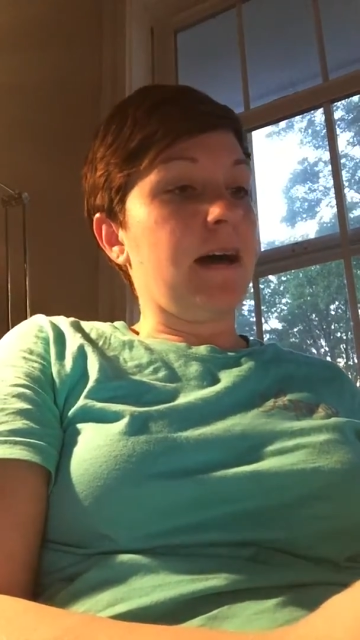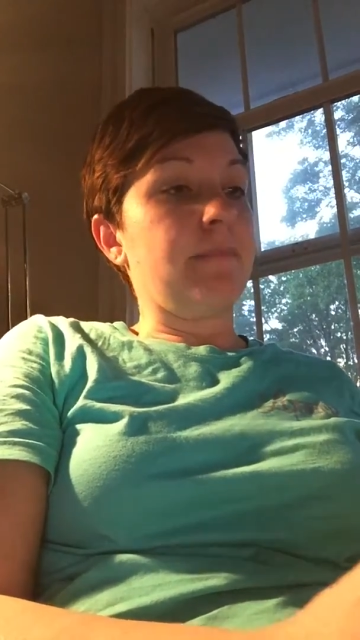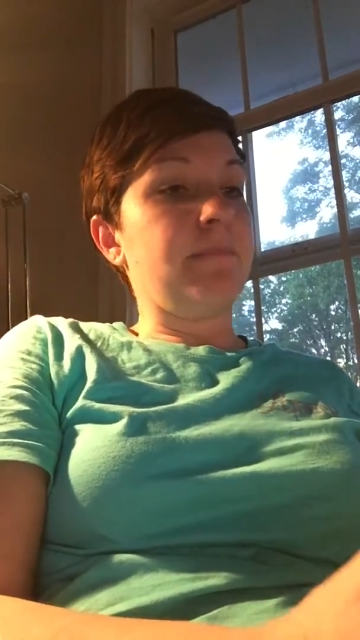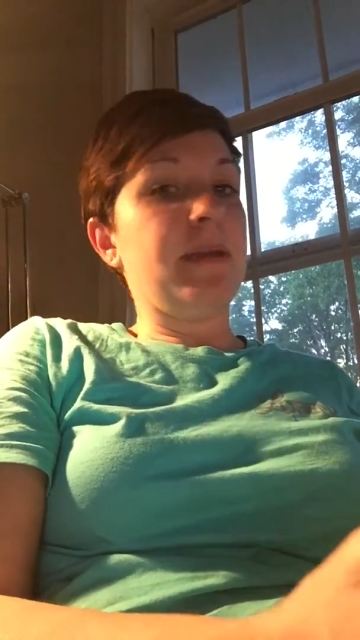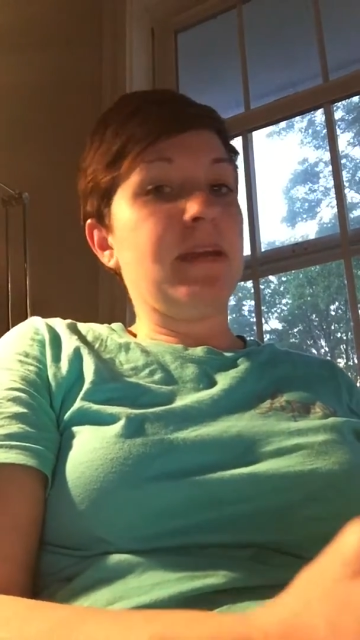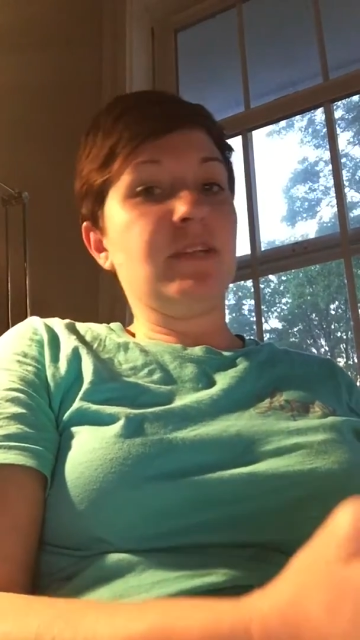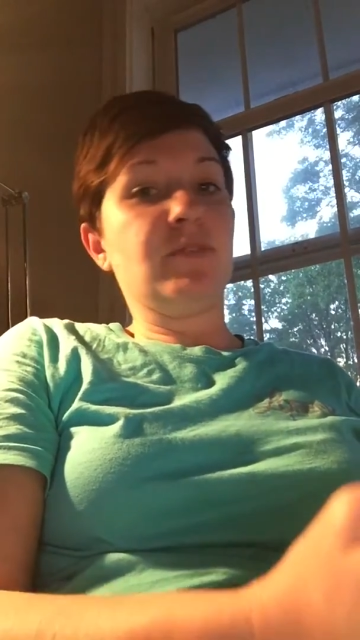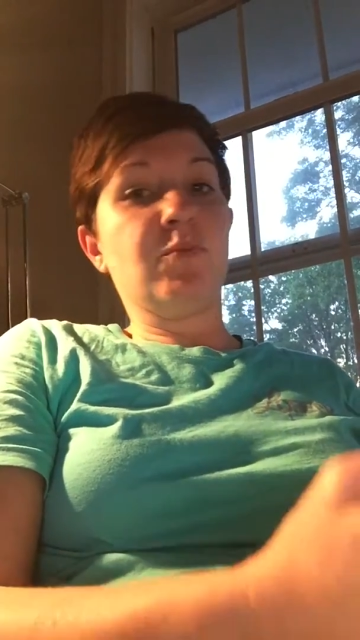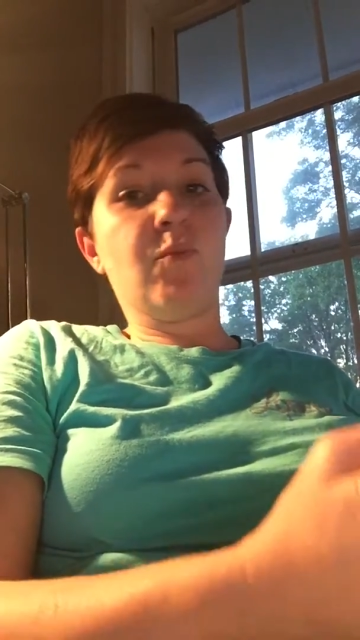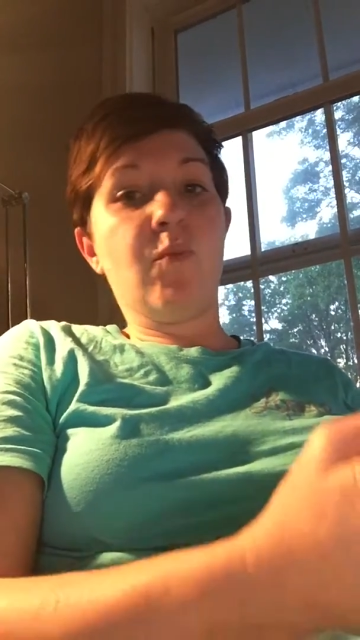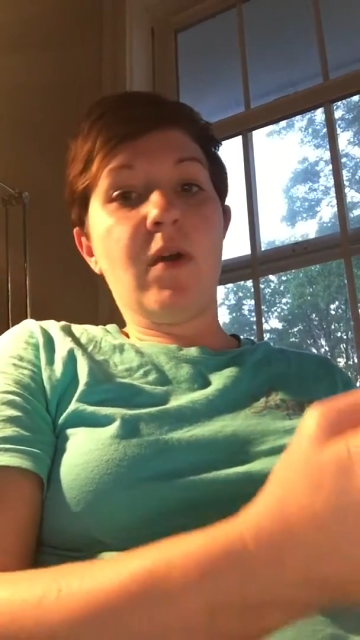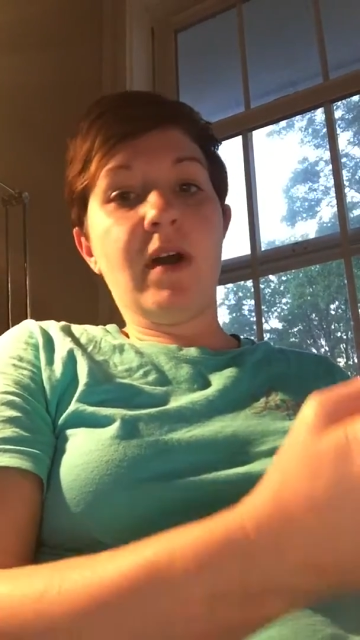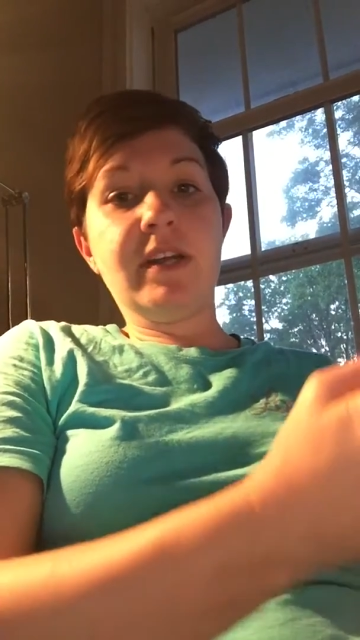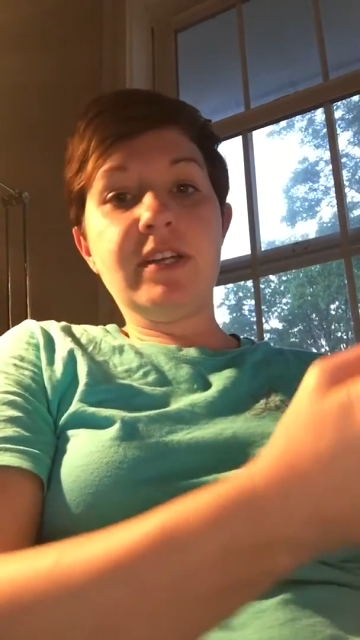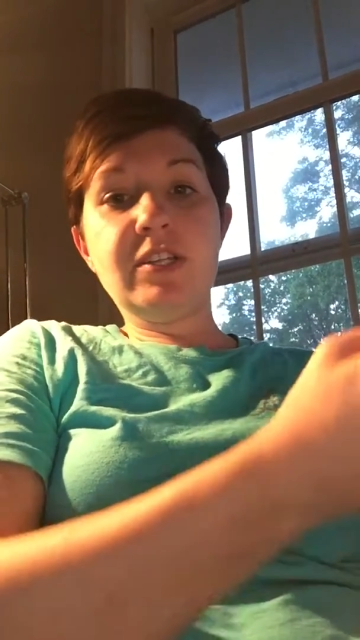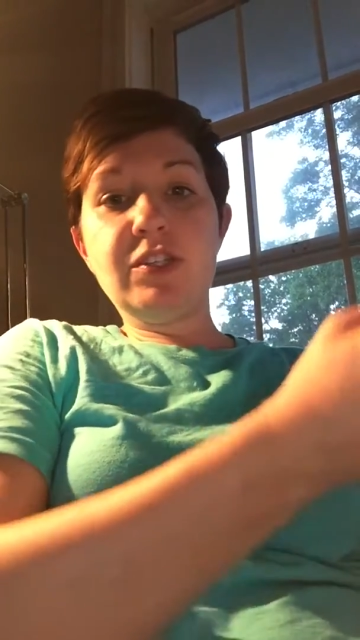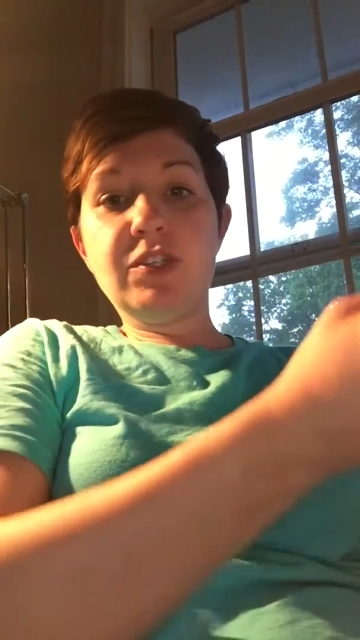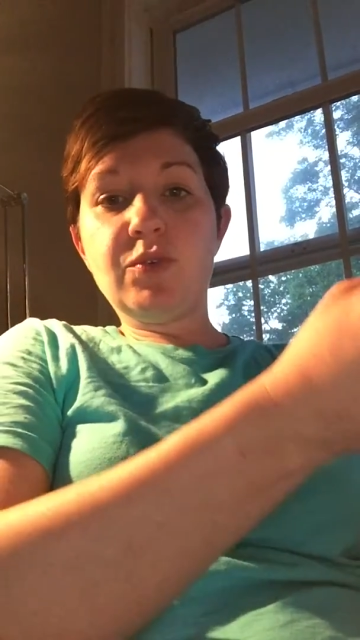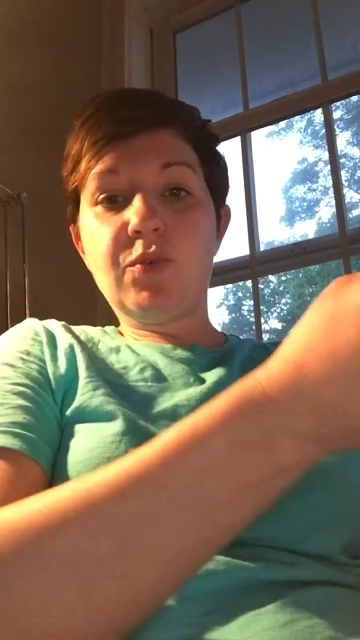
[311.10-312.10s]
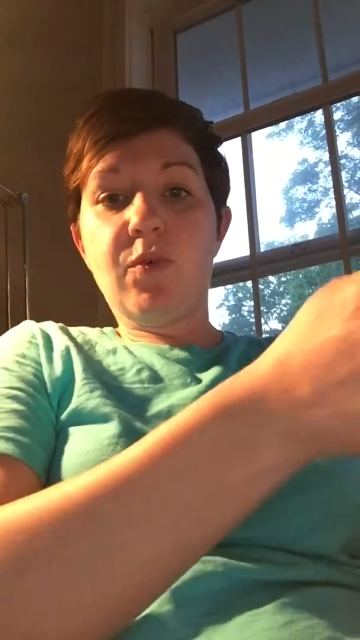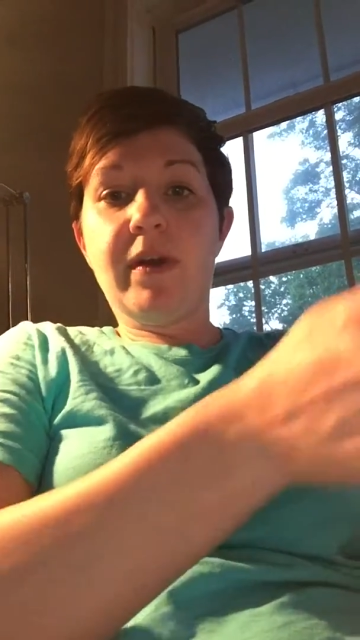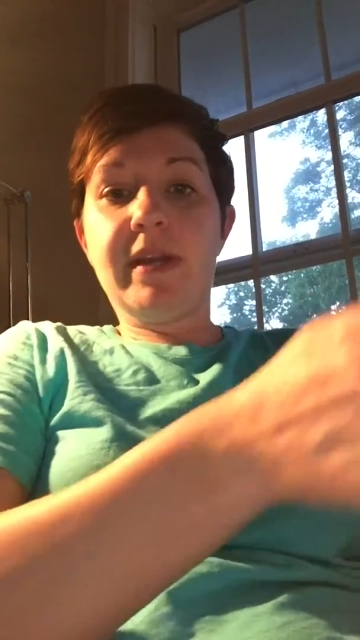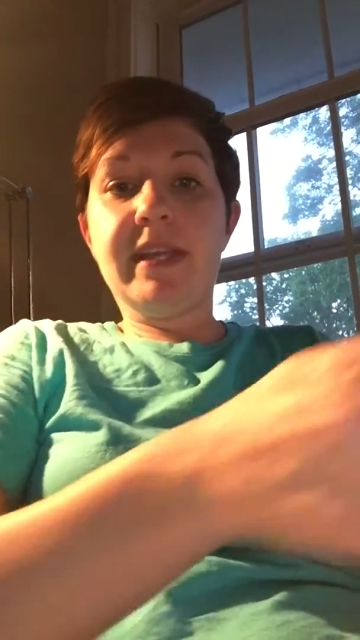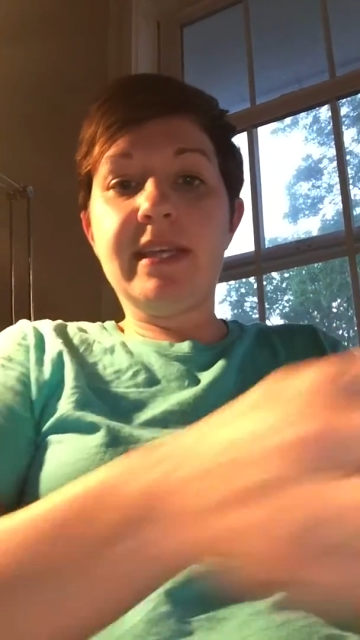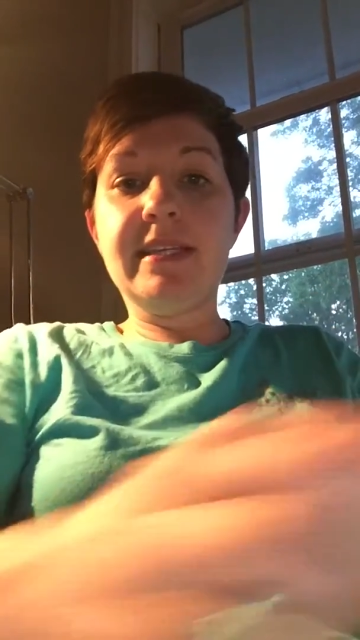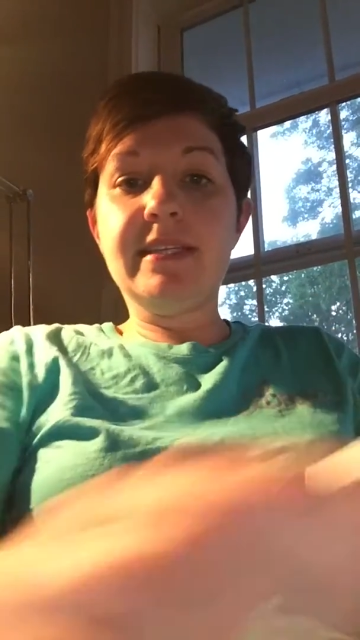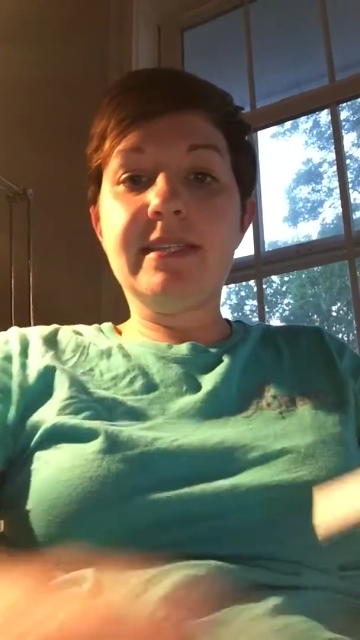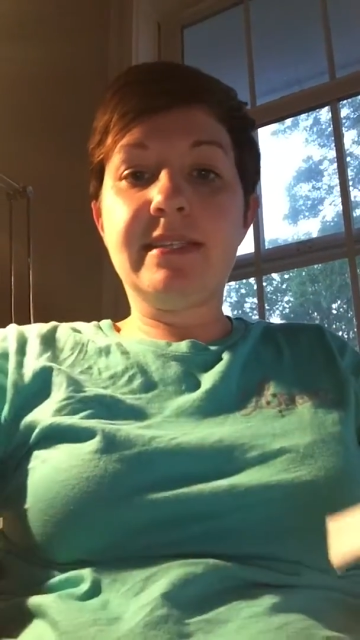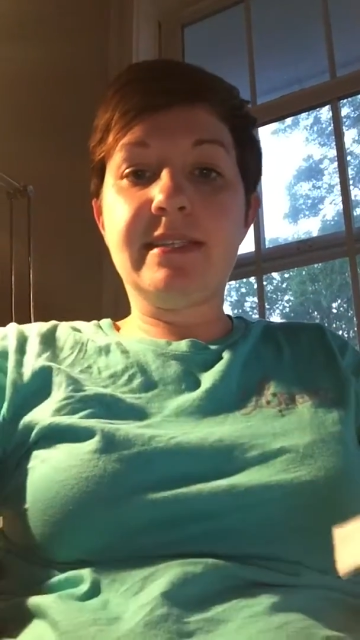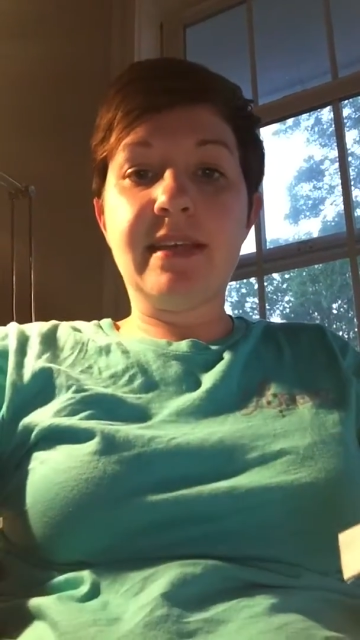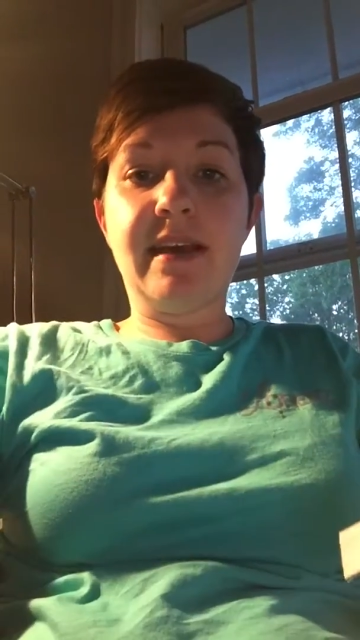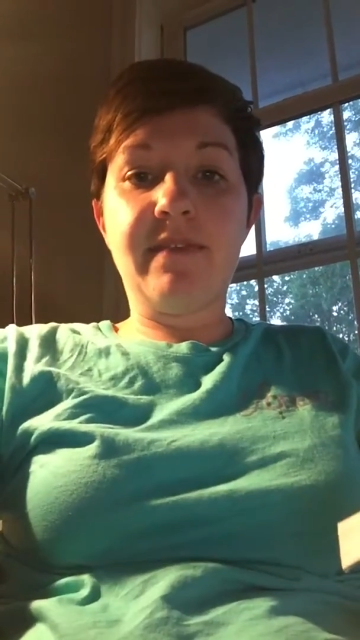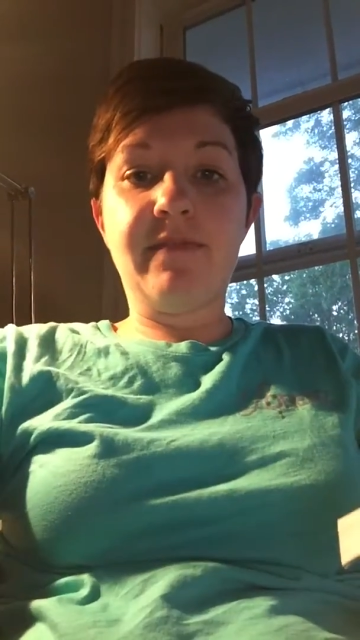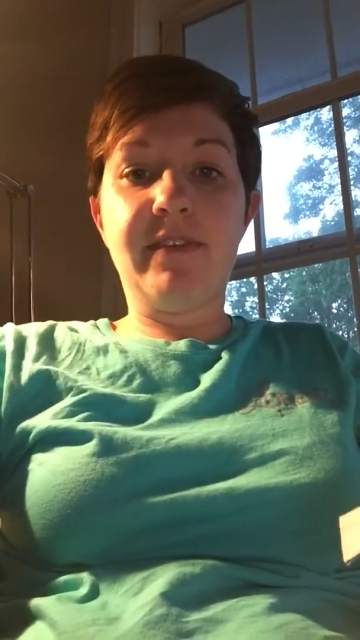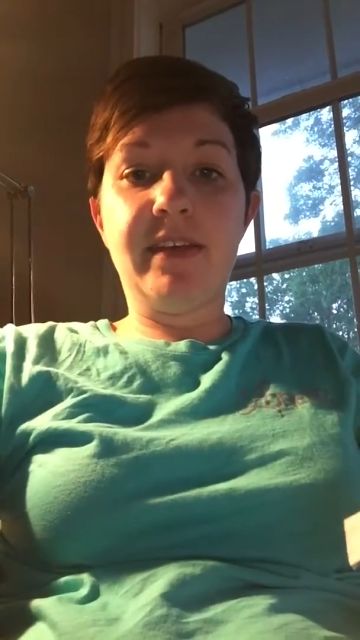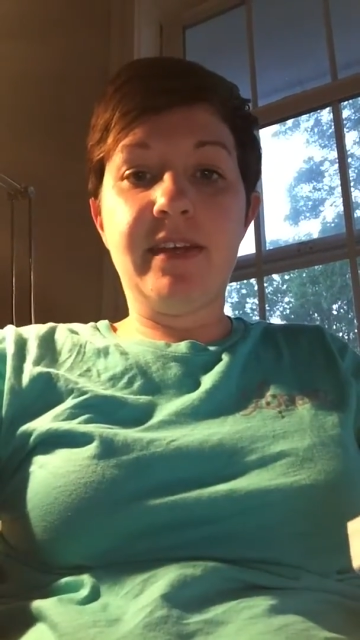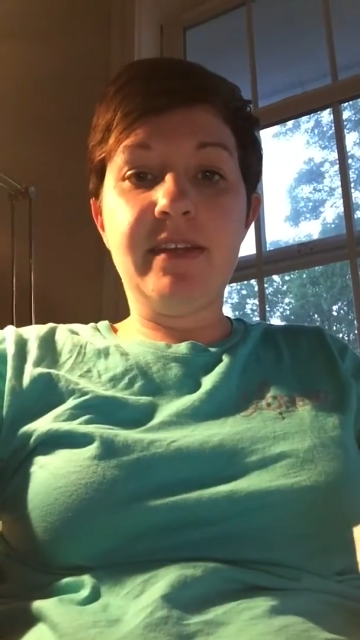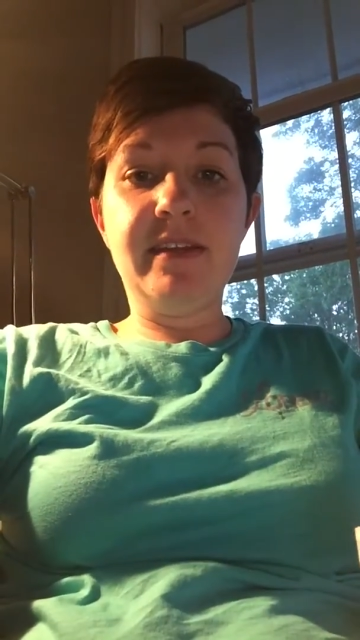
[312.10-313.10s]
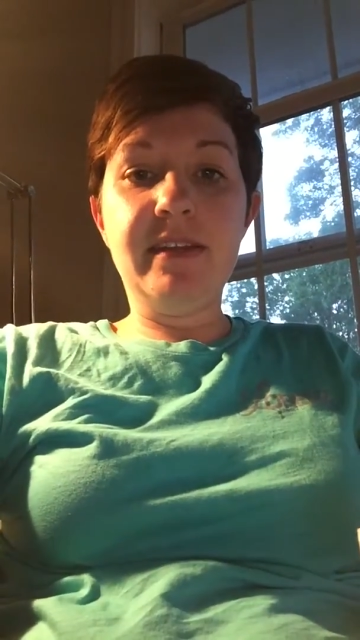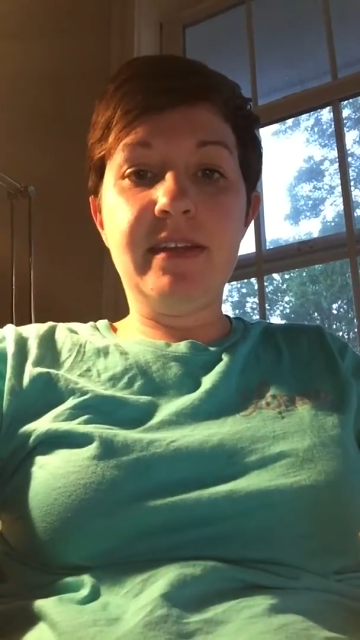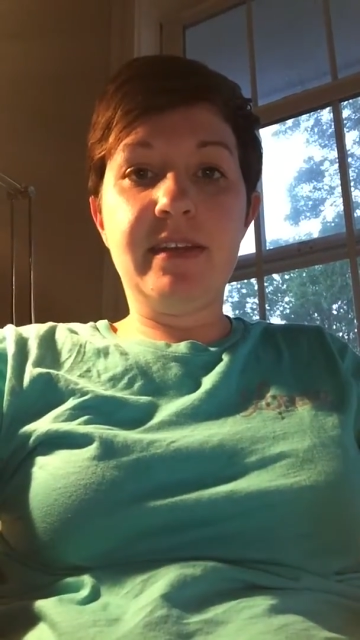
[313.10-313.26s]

Page 127